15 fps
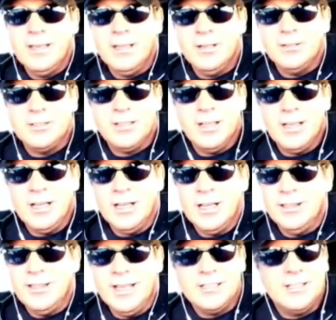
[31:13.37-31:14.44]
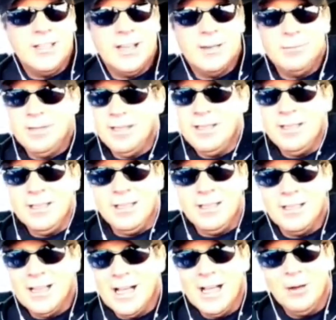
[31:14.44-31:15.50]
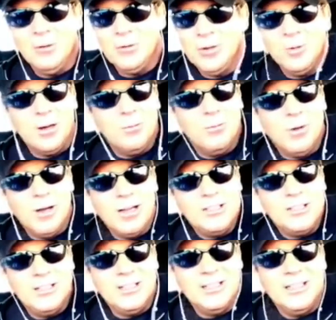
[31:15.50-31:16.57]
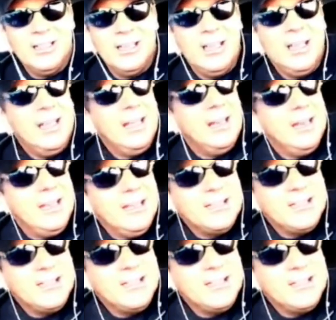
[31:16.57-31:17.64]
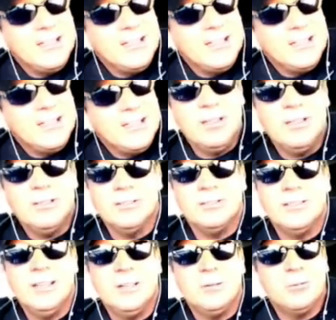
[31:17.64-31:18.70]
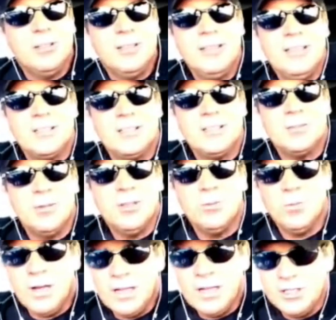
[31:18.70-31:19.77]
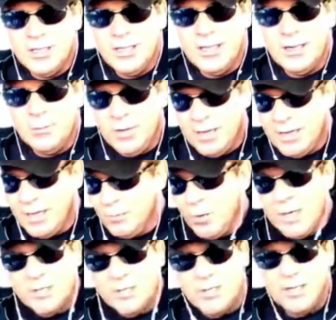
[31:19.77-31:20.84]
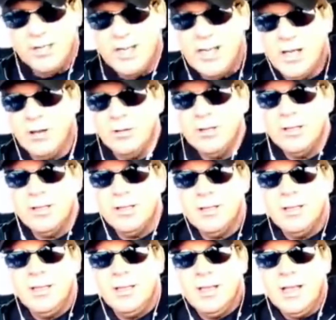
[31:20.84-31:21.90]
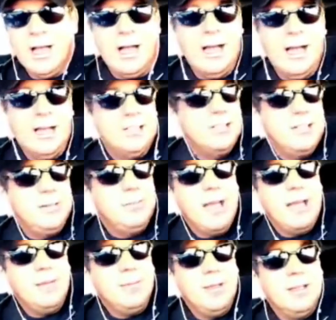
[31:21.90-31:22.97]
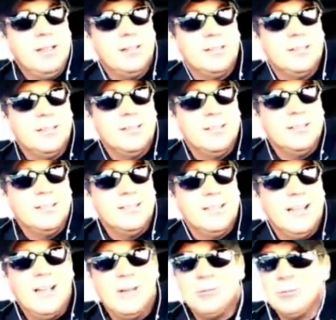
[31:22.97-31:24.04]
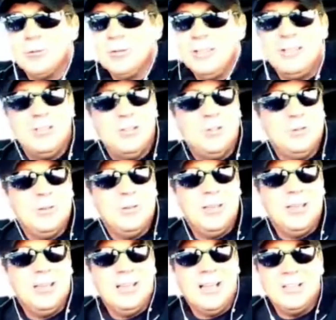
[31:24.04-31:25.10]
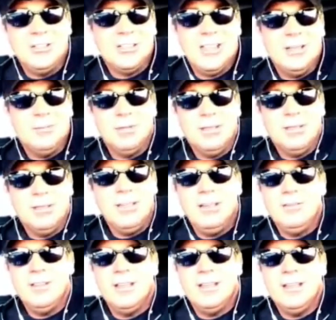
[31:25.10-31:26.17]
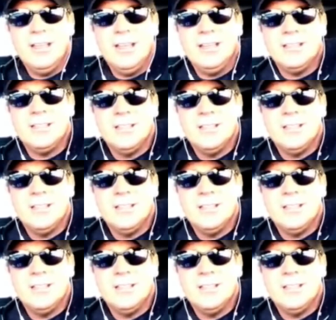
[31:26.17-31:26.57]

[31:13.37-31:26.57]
and he goes, "That's not me. I don't know what I'm watching." And it's that surreal. It really is. When you're watching, and I'm watching it now, I see Batman. I really do, and I just can't believe that